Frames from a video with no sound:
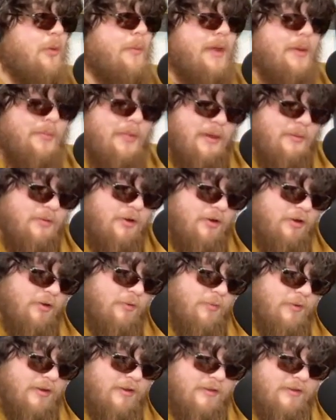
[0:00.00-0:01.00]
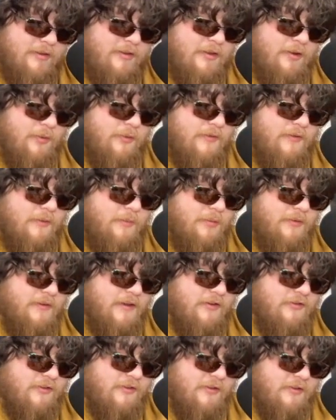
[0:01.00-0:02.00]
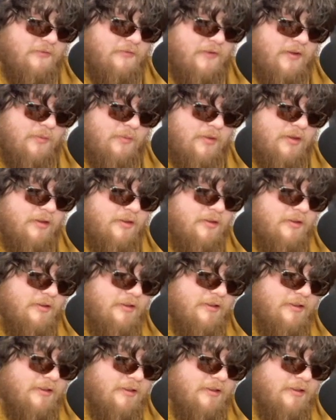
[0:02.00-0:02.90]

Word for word: nobody blamed her when there was a possession in the family. you